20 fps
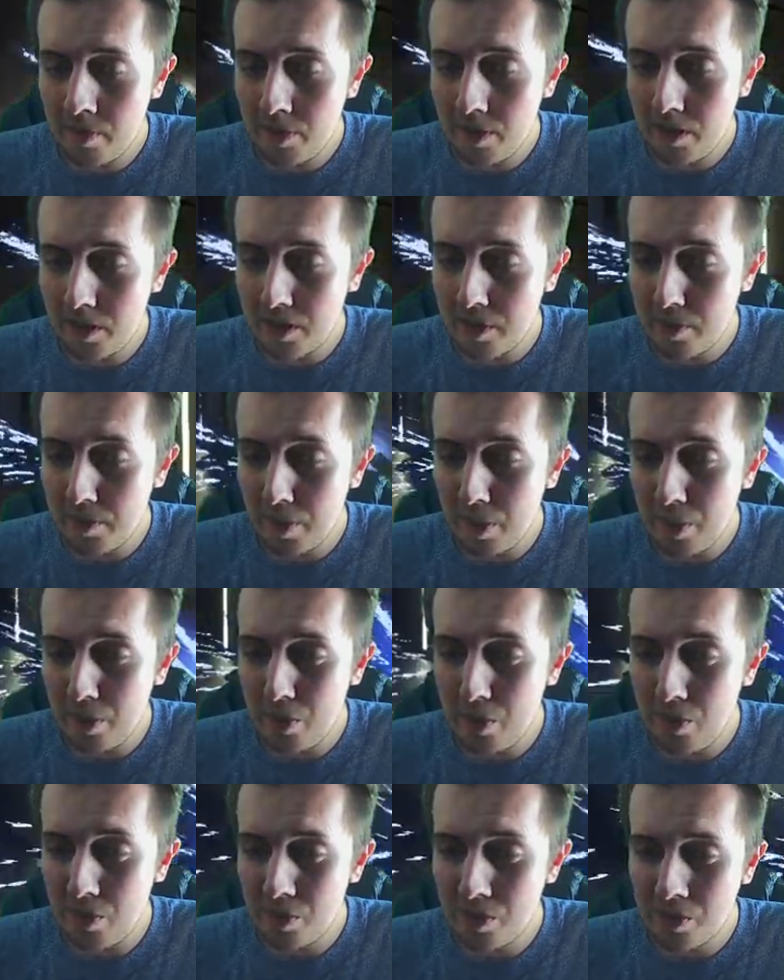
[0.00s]
It's a
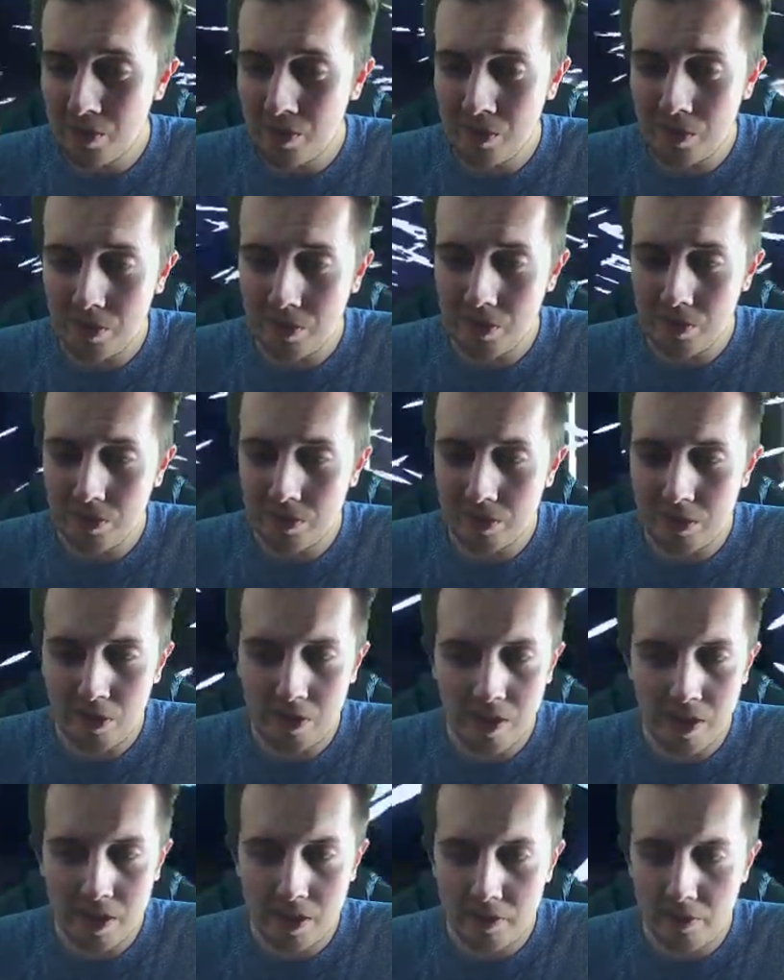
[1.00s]
blue. It's not... I don't think
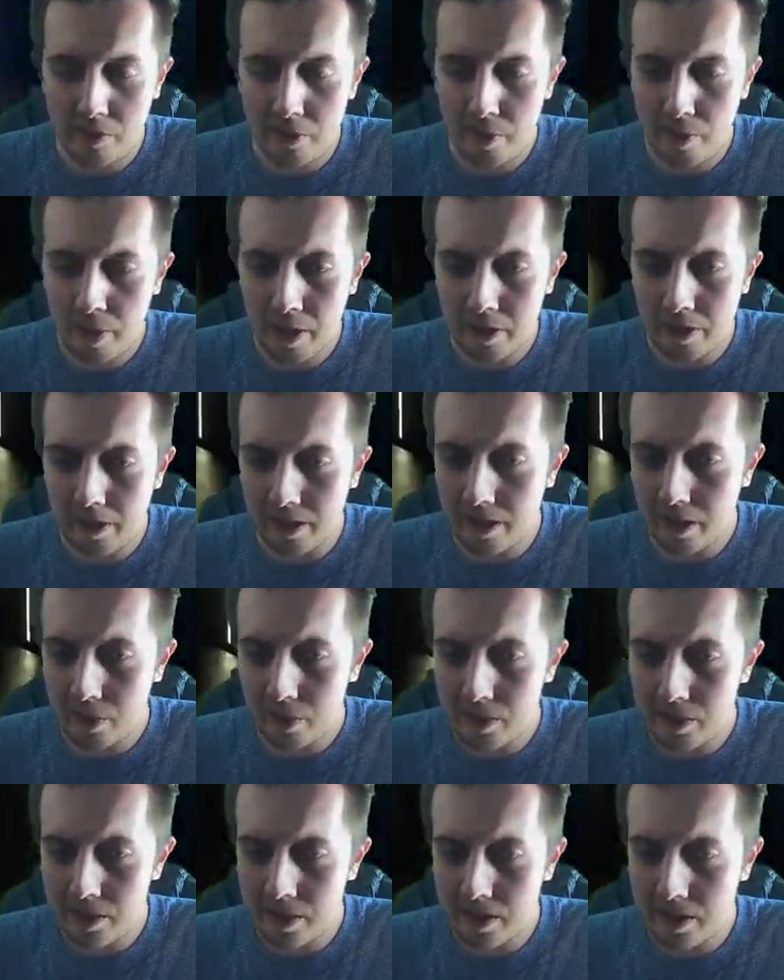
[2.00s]
it's a birthday, though, is
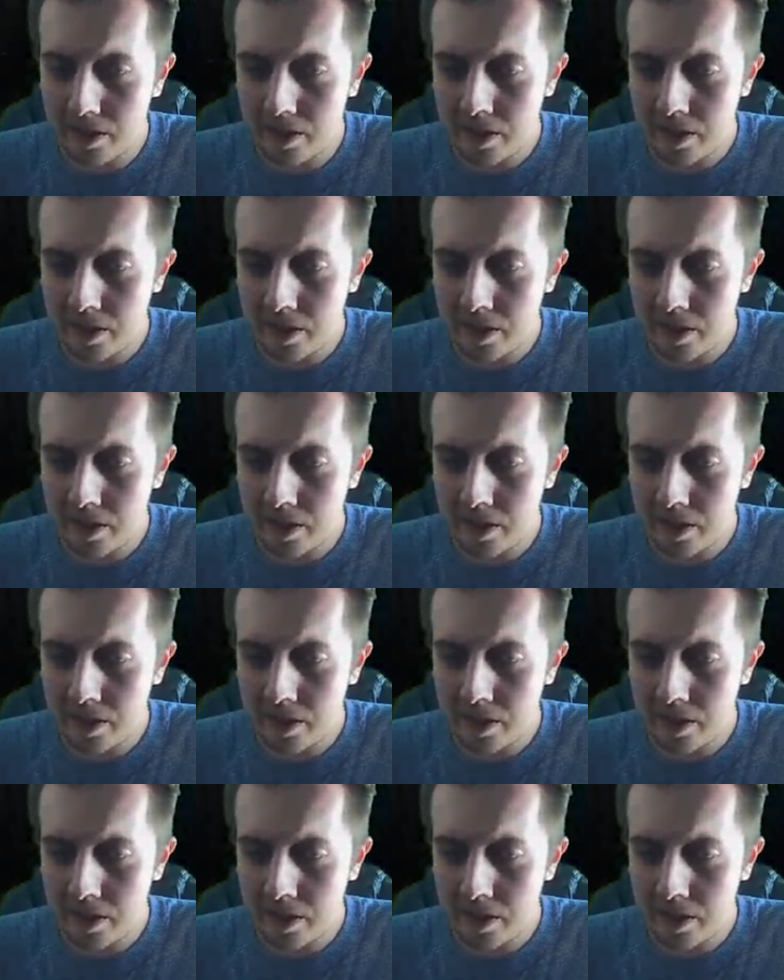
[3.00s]
it?